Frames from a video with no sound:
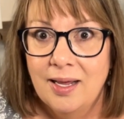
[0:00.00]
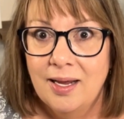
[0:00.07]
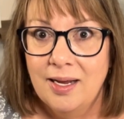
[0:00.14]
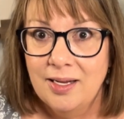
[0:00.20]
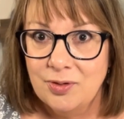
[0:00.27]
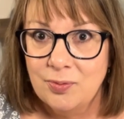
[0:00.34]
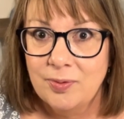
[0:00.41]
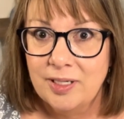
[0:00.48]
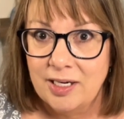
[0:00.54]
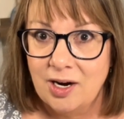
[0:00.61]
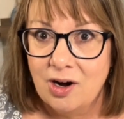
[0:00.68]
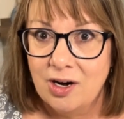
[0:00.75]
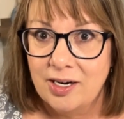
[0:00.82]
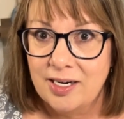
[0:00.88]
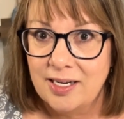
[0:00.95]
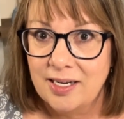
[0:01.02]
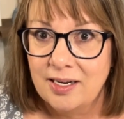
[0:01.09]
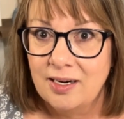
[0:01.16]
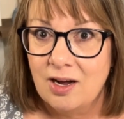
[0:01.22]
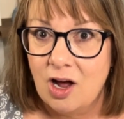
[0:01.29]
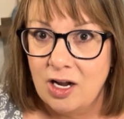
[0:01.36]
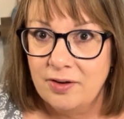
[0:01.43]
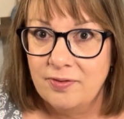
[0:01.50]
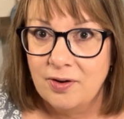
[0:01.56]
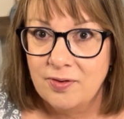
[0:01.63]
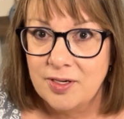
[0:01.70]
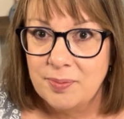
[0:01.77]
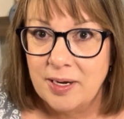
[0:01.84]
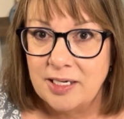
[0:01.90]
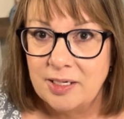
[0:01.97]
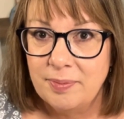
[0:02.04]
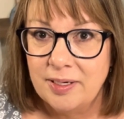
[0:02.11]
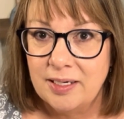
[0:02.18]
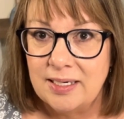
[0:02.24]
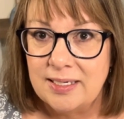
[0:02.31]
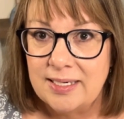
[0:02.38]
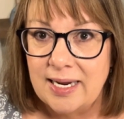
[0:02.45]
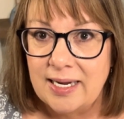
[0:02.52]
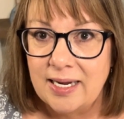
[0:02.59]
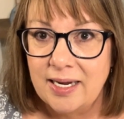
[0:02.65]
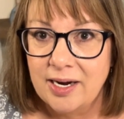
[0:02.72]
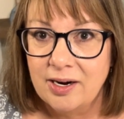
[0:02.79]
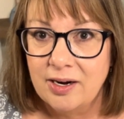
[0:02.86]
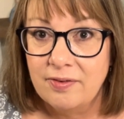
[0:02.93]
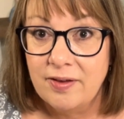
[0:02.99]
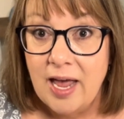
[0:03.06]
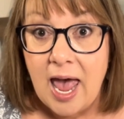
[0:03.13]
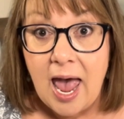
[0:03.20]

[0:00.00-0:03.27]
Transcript: it's really hard to get all of our responsibilities taken care of.